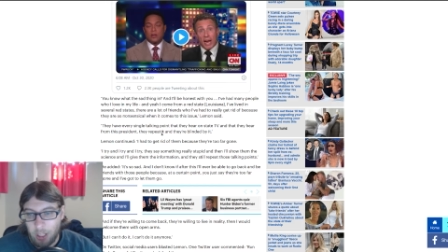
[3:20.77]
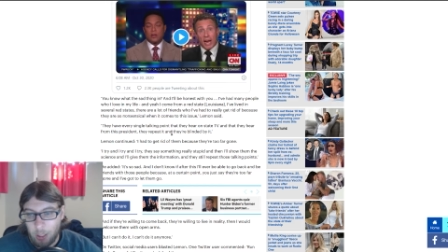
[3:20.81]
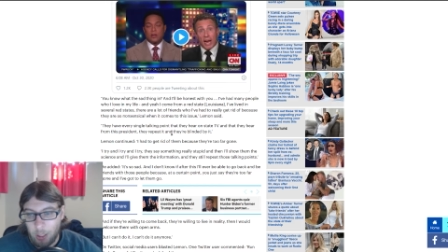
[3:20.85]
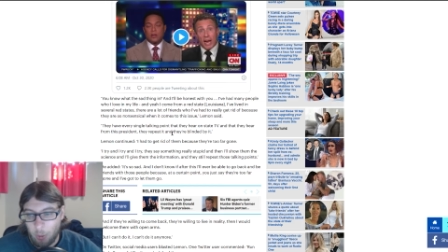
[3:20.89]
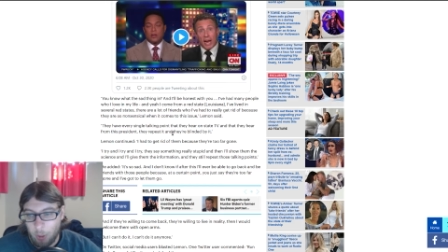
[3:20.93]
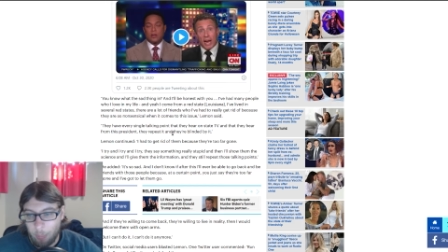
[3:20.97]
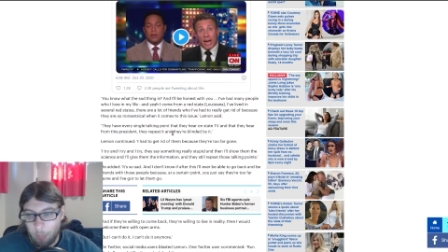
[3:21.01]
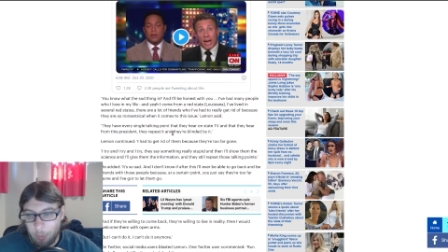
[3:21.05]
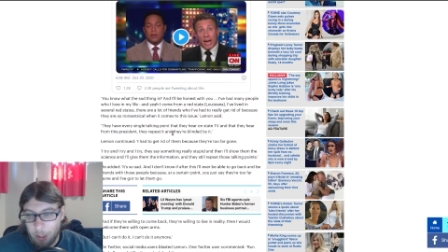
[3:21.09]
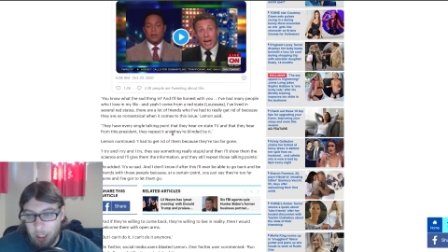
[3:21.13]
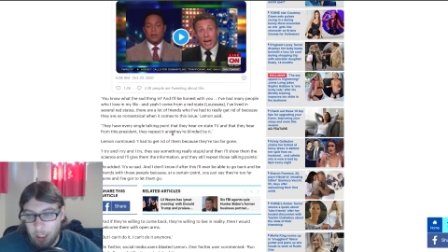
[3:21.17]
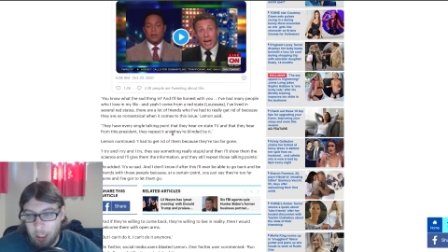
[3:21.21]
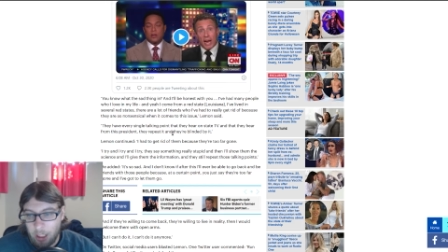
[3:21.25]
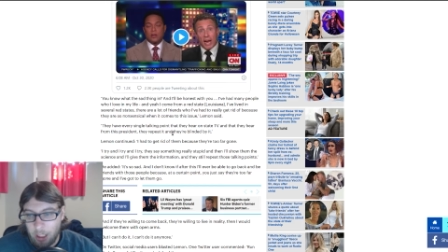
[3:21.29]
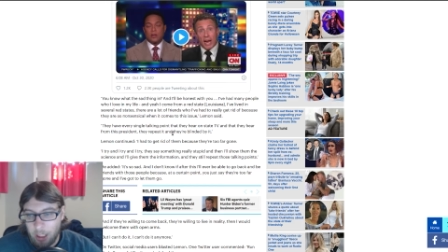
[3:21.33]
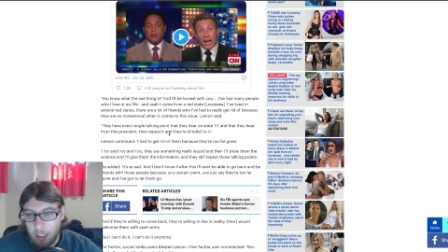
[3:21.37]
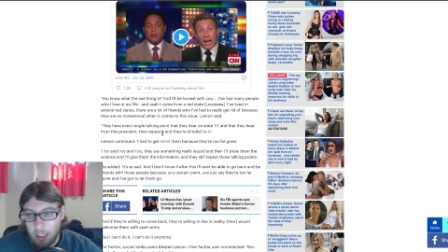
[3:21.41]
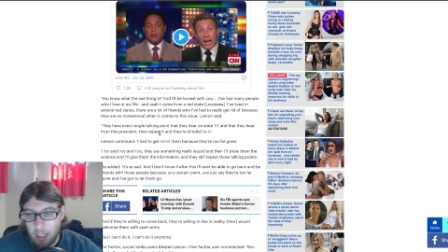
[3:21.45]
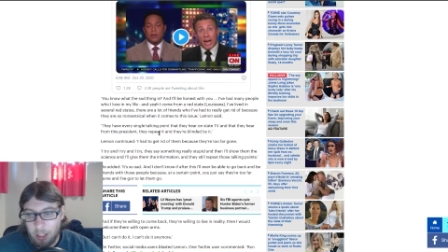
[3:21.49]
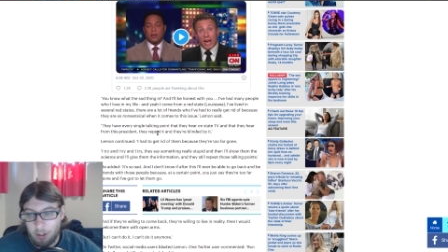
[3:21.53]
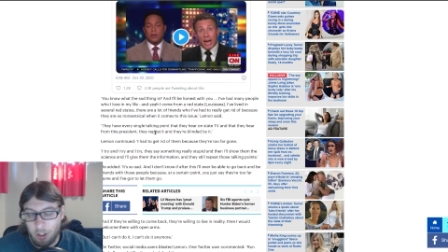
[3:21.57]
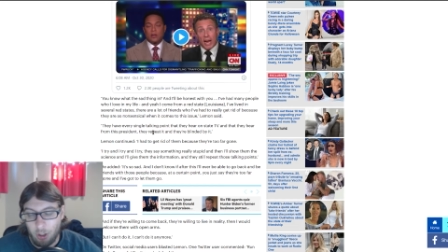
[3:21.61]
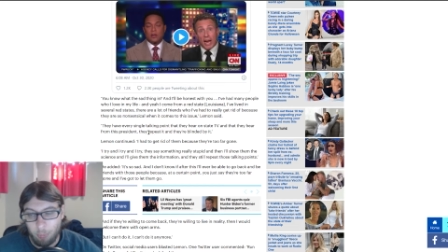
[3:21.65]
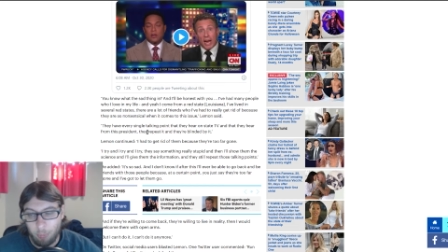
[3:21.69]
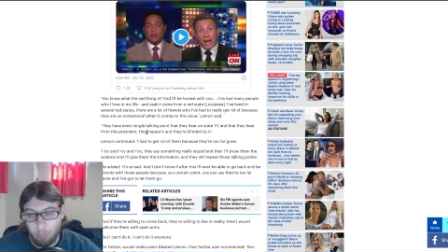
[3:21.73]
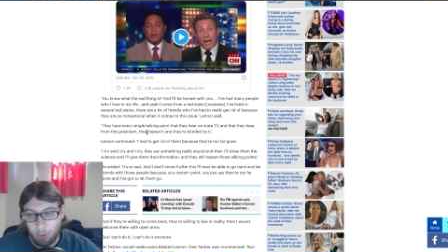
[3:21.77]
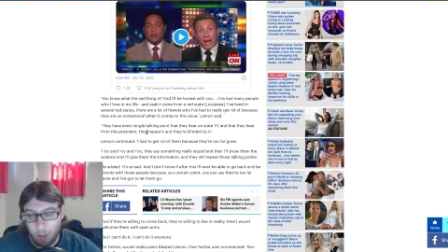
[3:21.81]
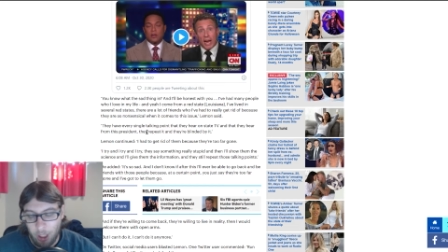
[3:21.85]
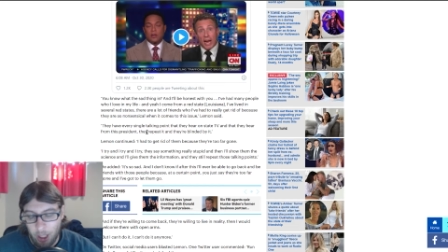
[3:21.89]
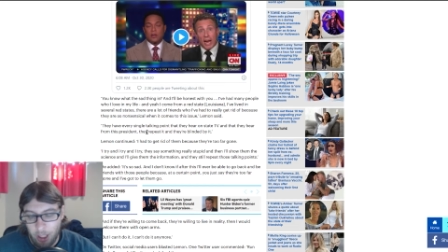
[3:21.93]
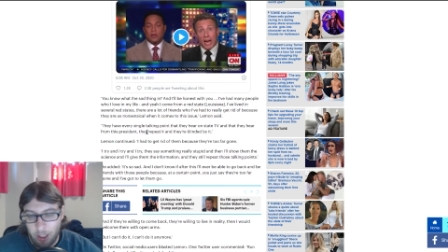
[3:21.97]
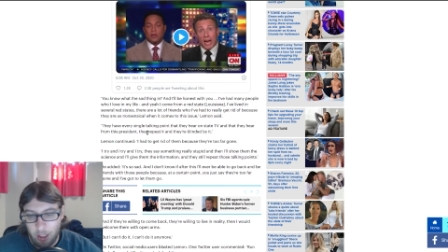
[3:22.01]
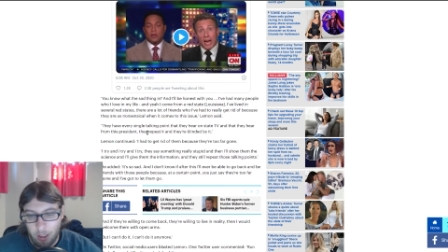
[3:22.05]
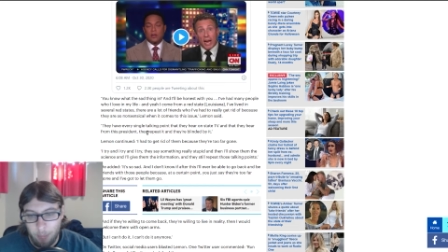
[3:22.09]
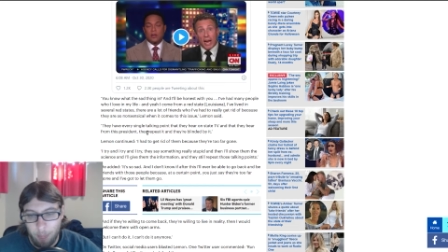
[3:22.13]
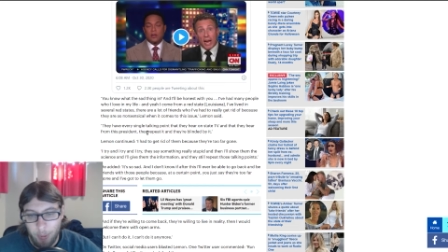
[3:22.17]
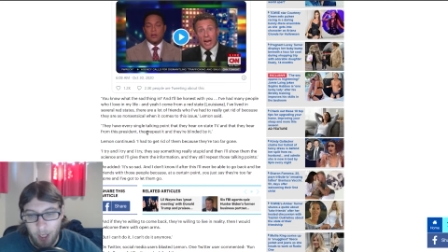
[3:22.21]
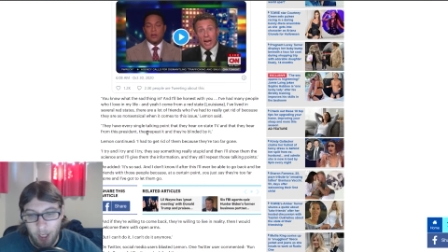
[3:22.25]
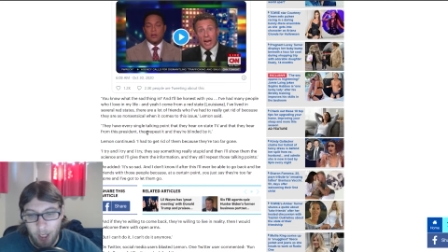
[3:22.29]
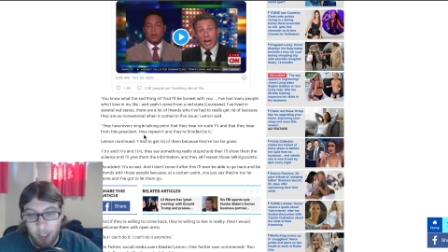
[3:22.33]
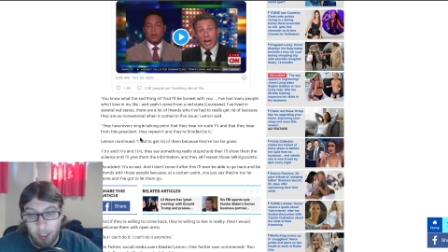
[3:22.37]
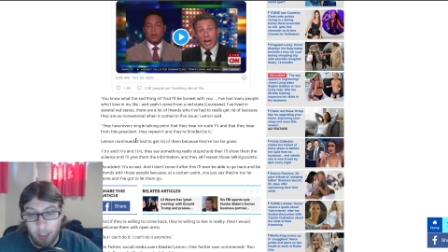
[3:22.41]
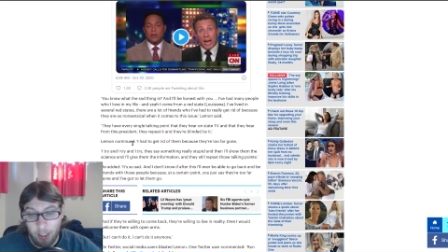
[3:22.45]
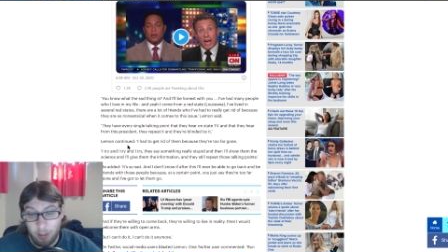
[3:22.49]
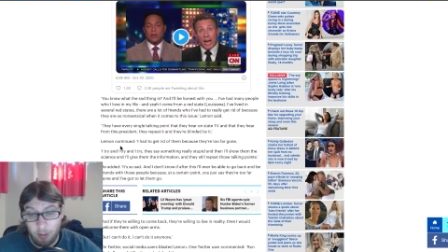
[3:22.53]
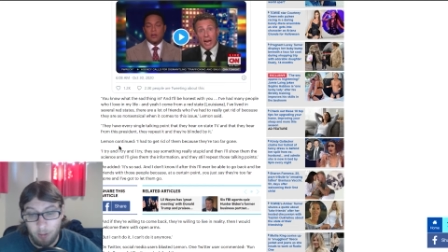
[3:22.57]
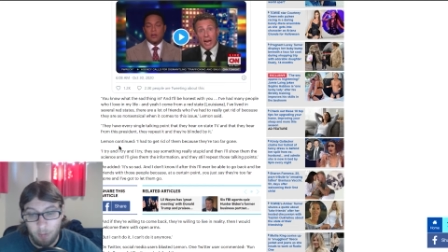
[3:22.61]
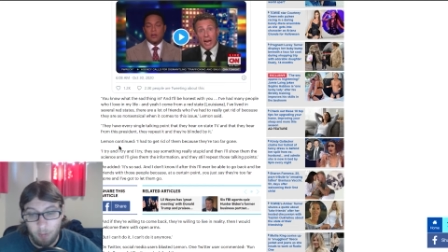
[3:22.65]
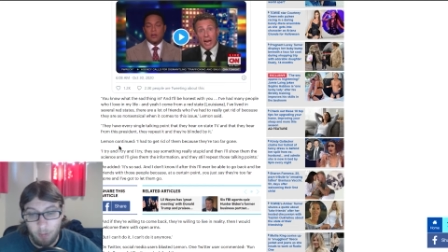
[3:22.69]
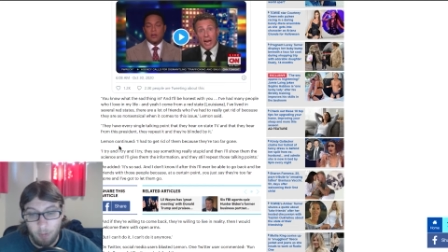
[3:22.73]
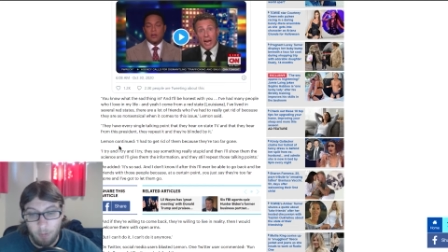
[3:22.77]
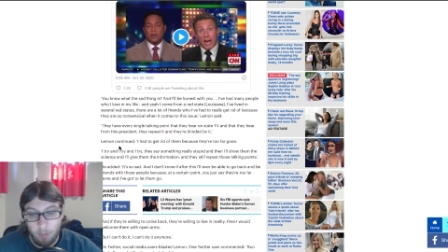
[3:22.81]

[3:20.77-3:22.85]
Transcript: They repeat it, and they're blinded by it.